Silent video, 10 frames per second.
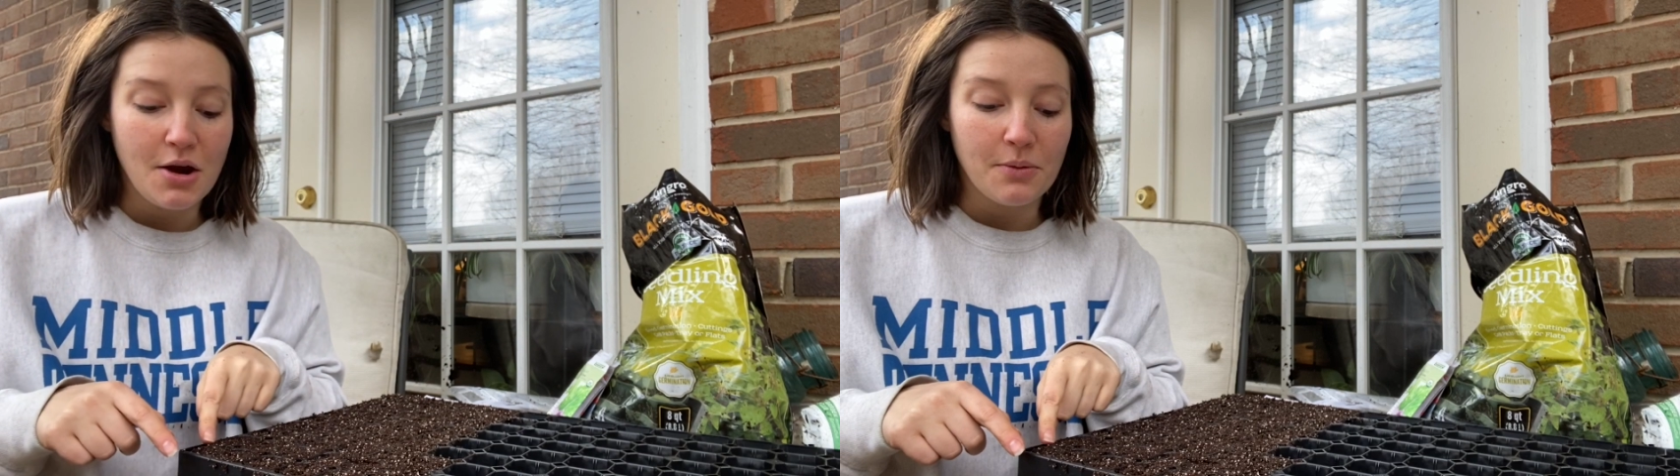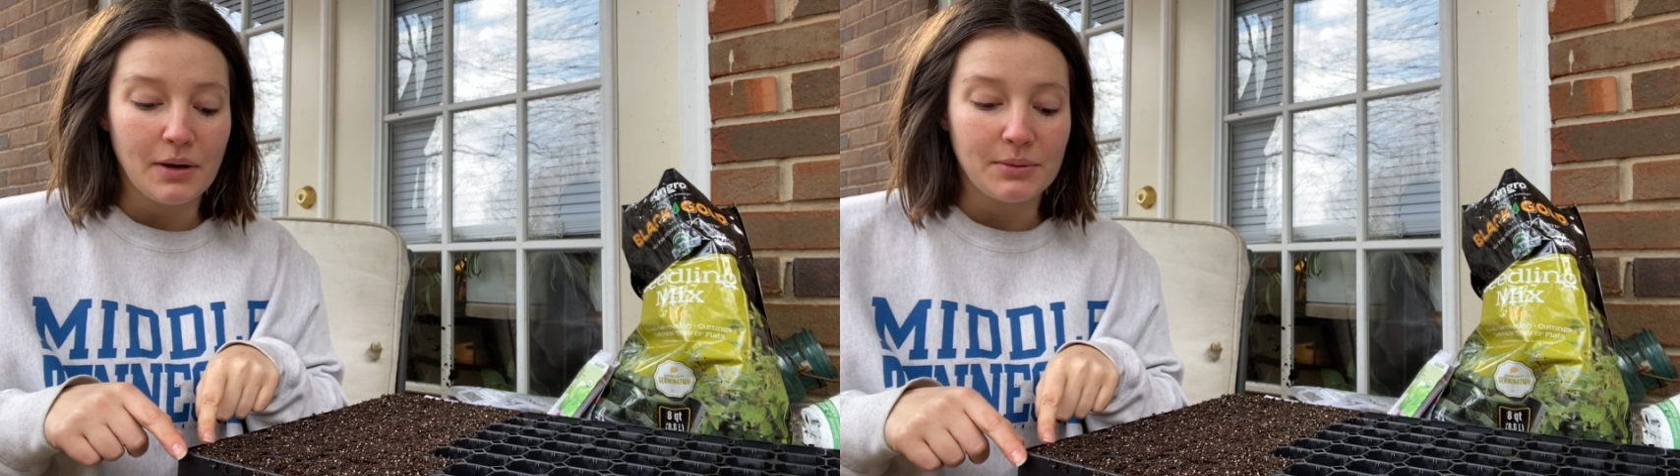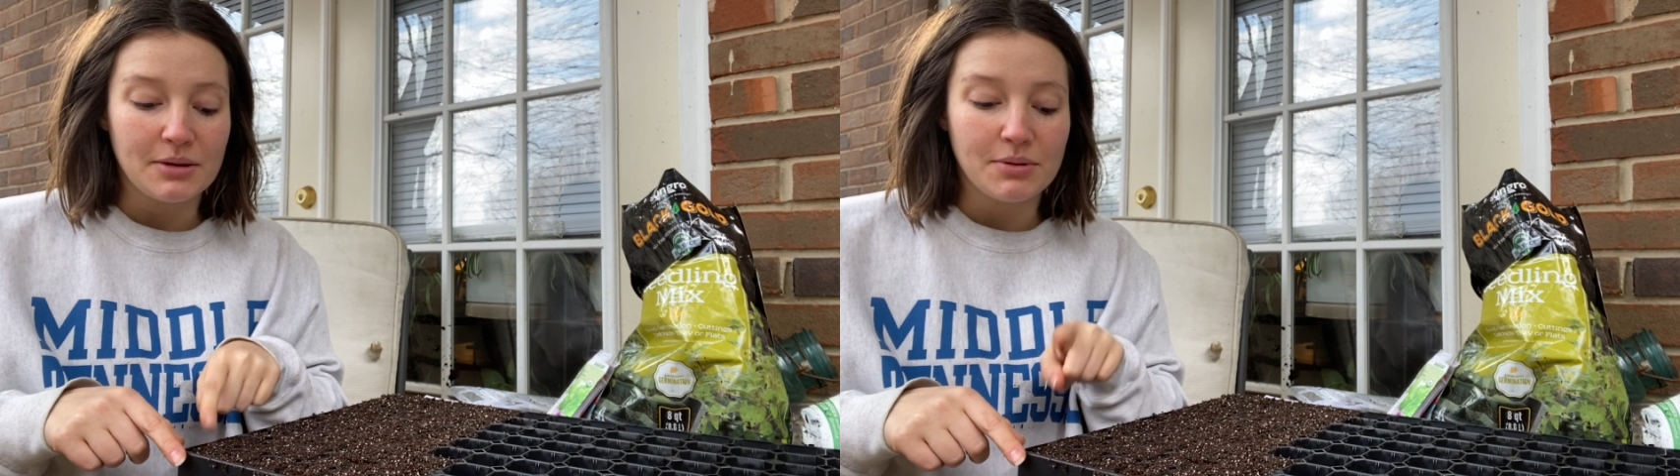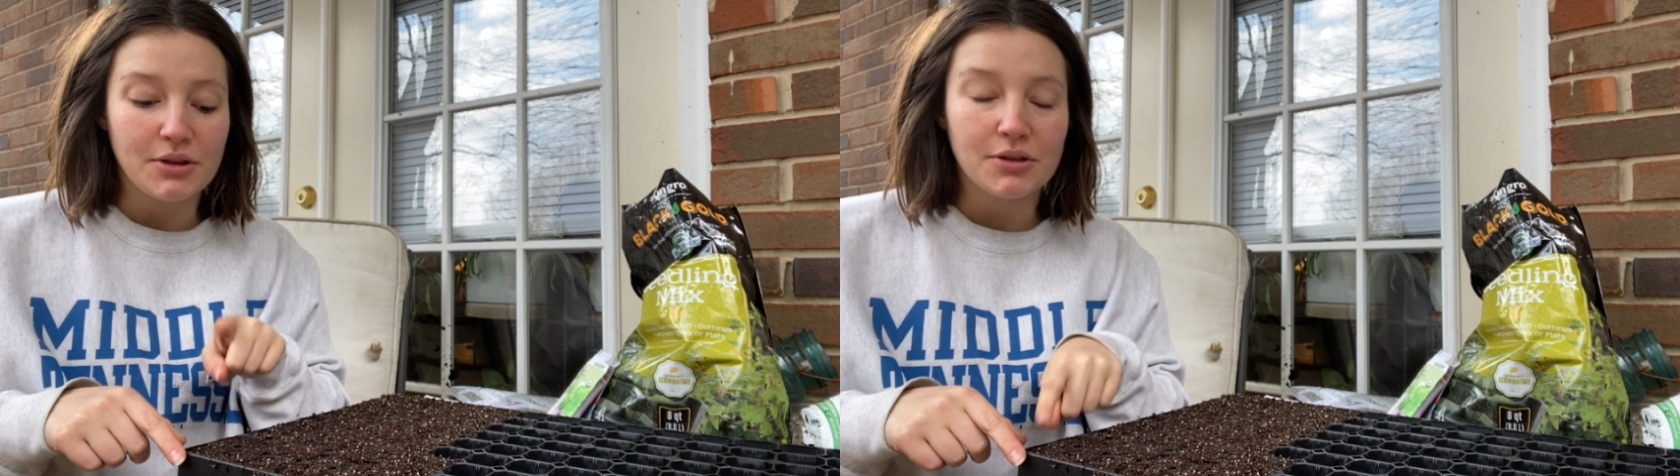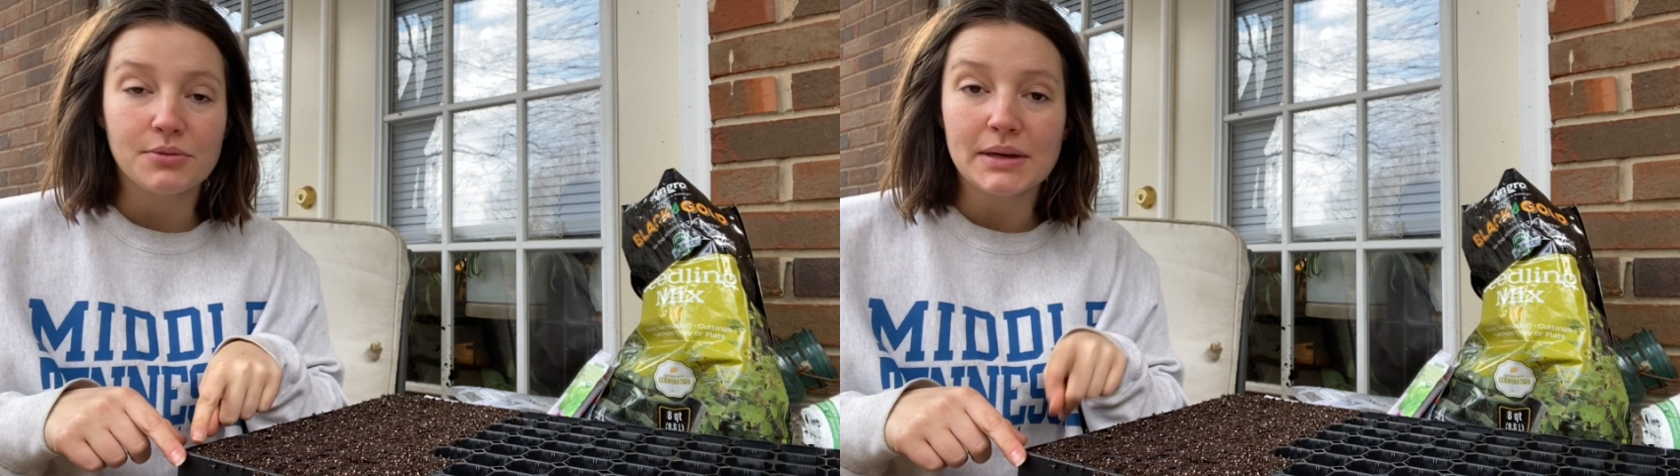where I'm gonna put
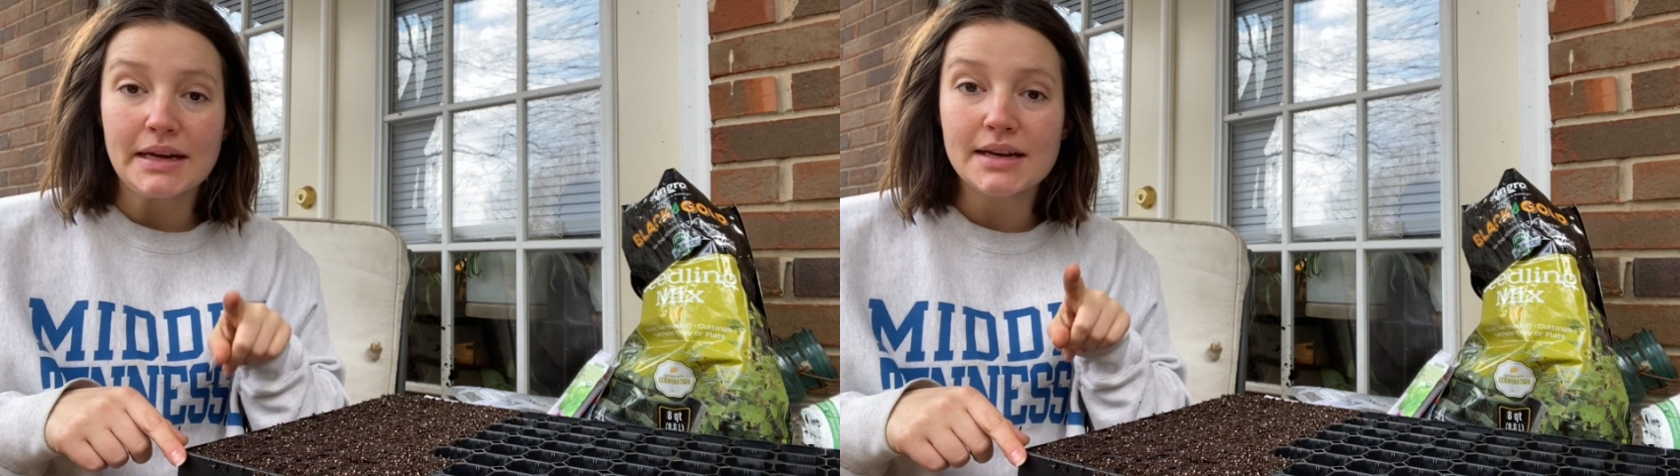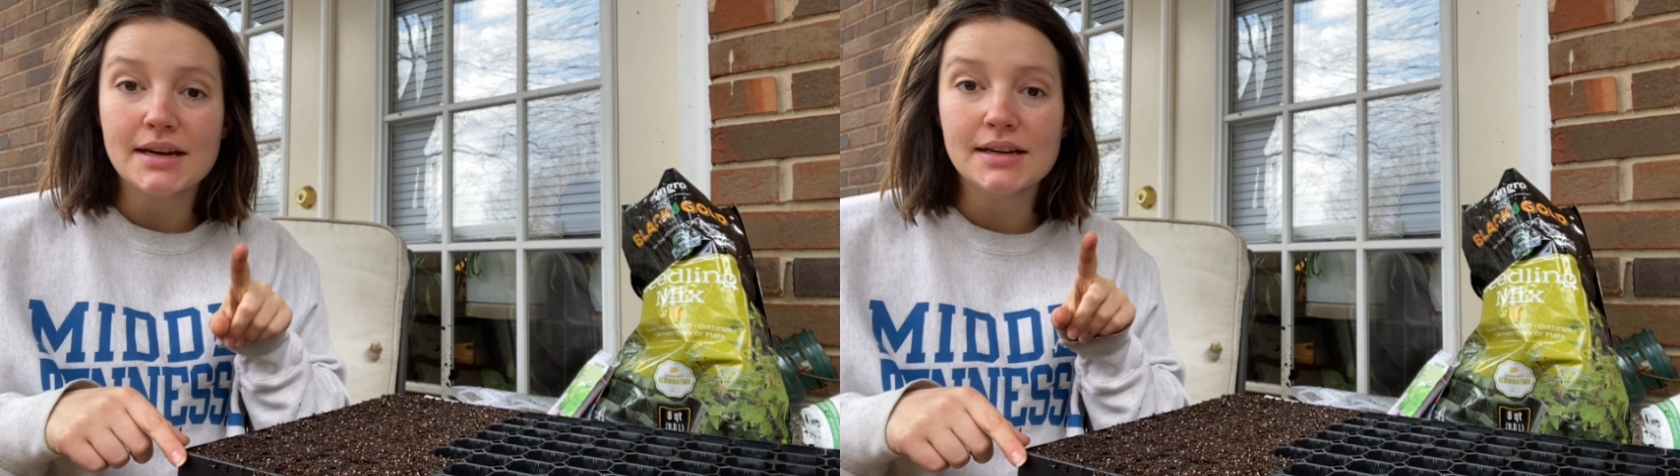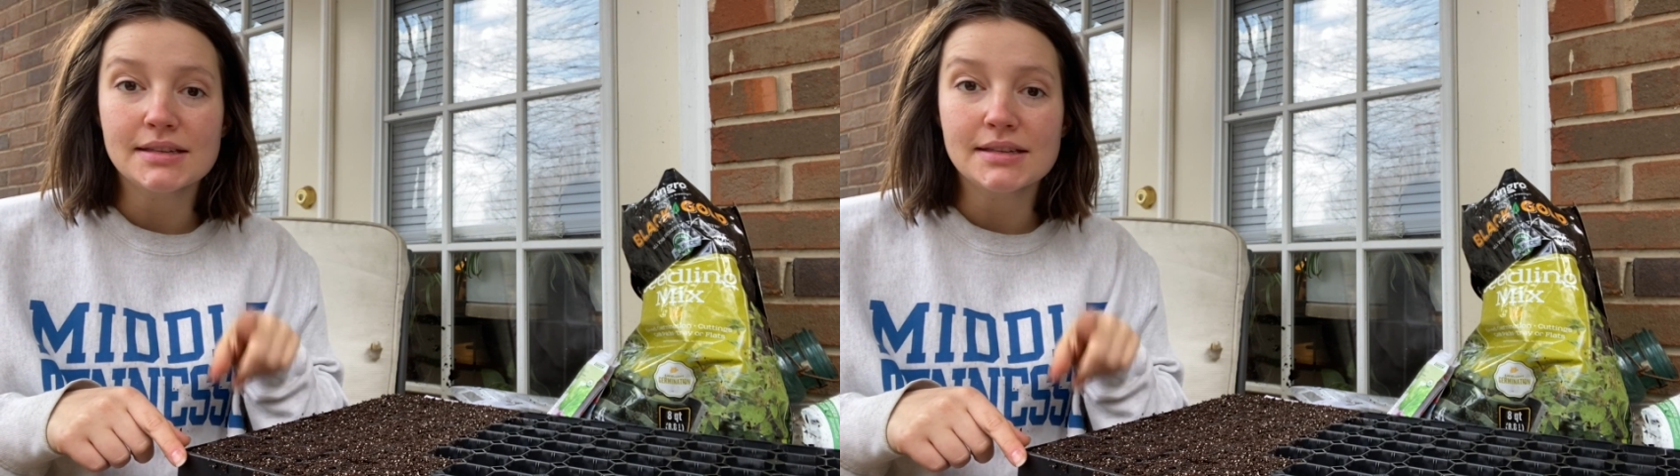3